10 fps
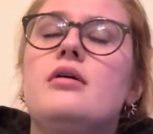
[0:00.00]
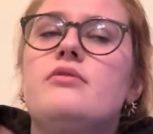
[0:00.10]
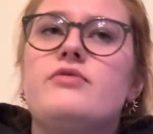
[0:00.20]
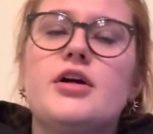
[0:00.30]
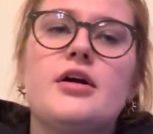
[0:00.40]

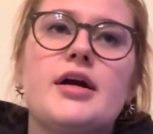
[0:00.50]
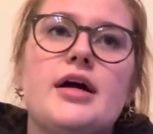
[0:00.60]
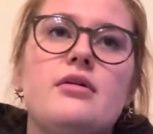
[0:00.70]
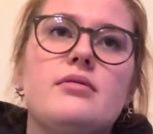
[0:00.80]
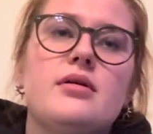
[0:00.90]
figuring
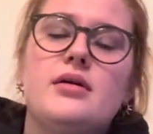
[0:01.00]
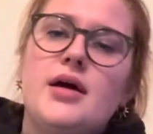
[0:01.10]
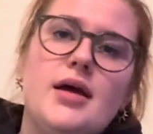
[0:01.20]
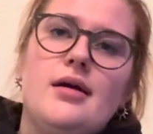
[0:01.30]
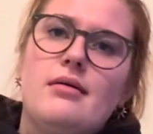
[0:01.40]
out,
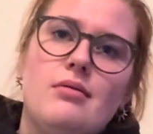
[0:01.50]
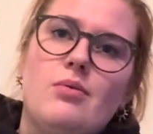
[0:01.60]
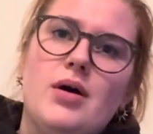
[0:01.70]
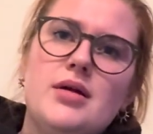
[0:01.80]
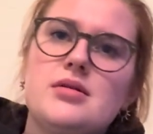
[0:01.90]
hey,
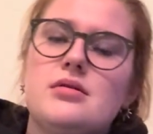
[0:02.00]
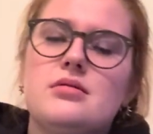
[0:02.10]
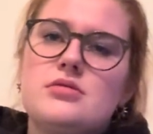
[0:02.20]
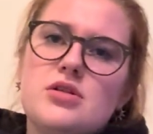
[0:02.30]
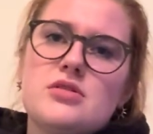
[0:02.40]
what?
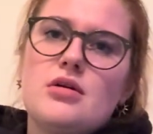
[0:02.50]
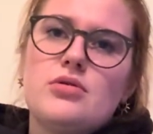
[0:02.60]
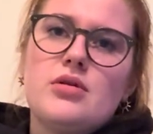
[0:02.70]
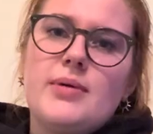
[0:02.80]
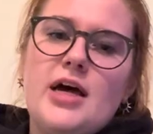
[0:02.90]
Just go
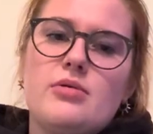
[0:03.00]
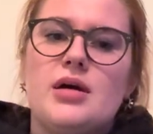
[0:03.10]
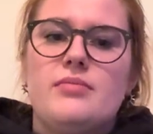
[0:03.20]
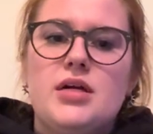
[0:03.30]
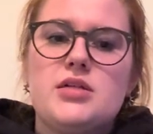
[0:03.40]
through the pathway.
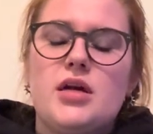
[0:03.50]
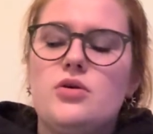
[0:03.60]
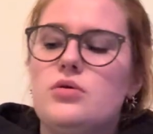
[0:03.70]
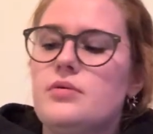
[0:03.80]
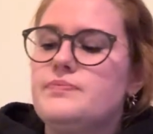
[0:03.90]
It's kind of
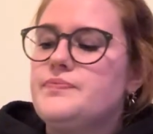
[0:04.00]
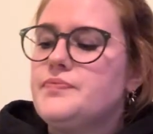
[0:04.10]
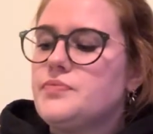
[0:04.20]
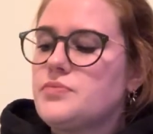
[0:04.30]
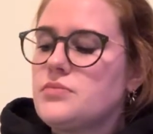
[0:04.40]
cool.
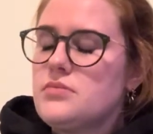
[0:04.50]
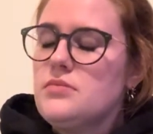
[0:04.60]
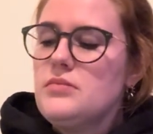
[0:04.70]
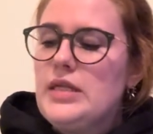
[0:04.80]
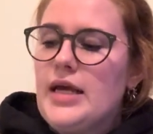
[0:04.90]

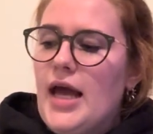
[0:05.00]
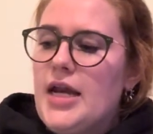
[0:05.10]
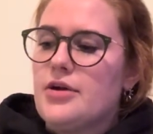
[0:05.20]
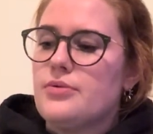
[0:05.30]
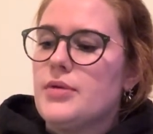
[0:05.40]

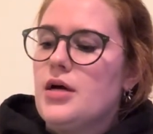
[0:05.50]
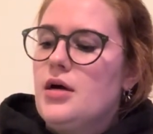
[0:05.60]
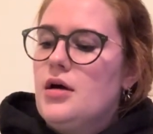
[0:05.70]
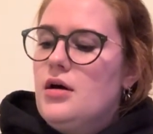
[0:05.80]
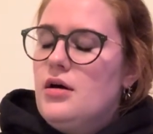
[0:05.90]
Anywho,
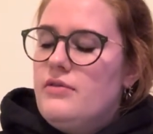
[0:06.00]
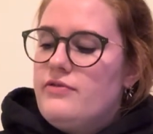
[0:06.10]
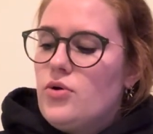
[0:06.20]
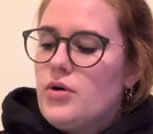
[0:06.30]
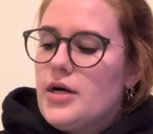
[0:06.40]

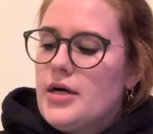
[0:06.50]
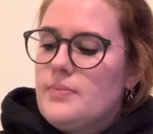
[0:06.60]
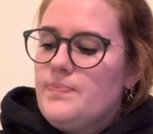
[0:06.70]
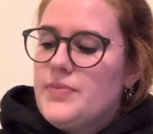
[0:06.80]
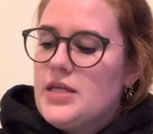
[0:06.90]
for
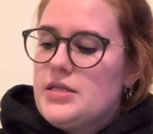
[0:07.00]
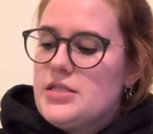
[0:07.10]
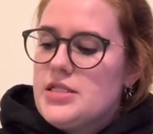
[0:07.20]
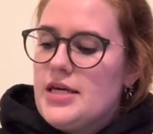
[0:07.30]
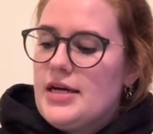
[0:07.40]

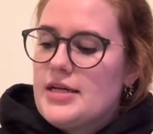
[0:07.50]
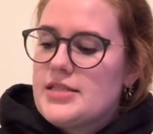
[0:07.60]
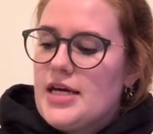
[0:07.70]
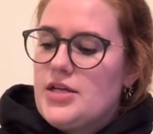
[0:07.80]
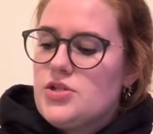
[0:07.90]

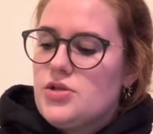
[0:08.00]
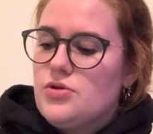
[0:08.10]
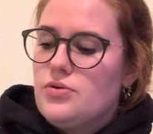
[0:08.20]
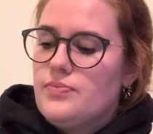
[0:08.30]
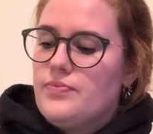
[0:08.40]

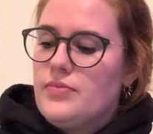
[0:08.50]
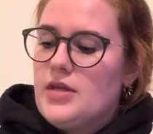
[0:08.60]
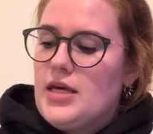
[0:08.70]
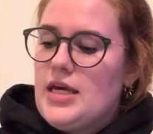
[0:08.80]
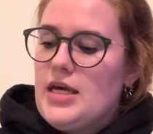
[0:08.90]
TXA2,
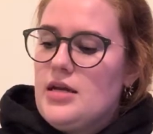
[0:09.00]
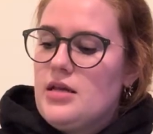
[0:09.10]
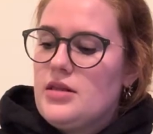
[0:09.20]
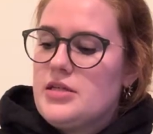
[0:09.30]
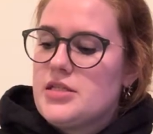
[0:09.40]

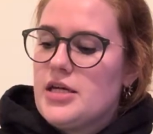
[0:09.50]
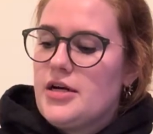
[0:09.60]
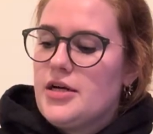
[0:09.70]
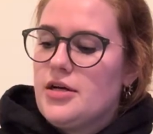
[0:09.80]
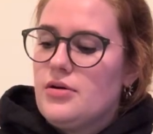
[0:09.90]
in the
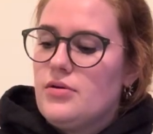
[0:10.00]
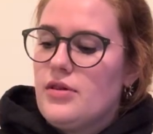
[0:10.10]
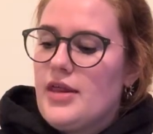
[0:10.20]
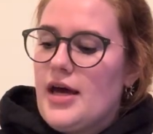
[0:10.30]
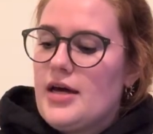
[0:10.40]
scenario
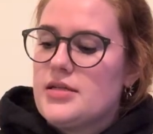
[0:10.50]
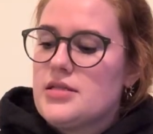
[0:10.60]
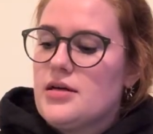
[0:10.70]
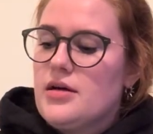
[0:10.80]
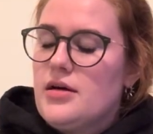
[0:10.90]
that
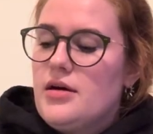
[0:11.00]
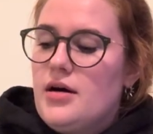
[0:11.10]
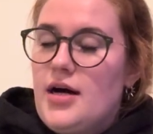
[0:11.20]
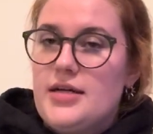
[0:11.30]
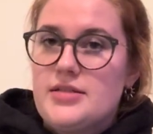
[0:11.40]

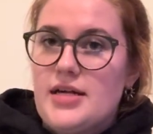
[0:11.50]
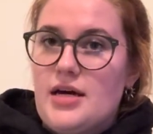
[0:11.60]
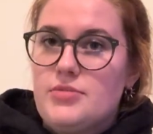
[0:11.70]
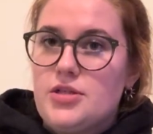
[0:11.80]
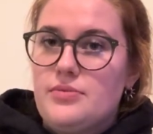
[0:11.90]
I
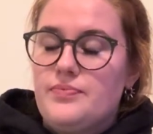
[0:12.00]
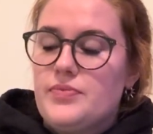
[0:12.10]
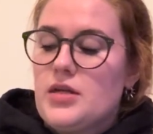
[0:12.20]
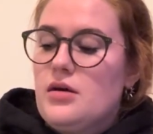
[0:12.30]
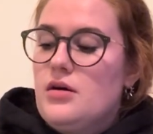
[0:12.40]
stabbed you,
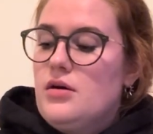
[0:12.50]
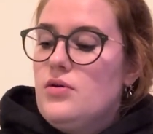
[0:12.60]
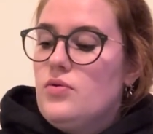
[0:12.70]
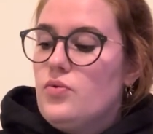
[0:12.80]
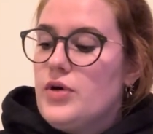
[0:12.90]

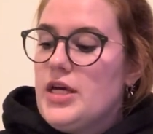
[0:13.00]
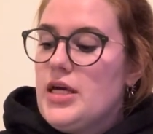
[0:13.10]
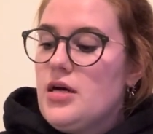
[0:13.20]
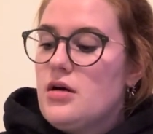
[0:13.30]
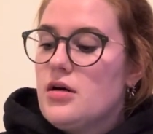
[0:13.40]

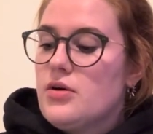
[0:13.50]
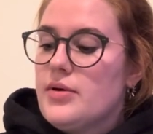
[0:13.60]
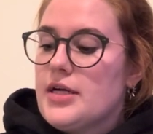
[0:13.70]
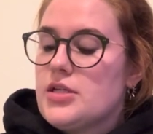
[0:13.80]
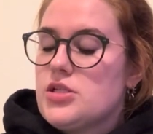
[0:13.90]
we are
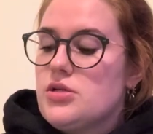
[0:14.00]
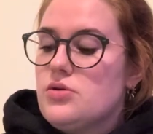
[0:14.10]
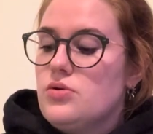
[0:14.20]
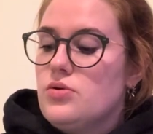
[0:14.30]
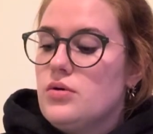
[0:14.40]
going
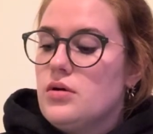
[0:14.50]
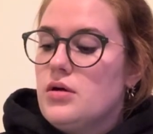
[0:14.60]
to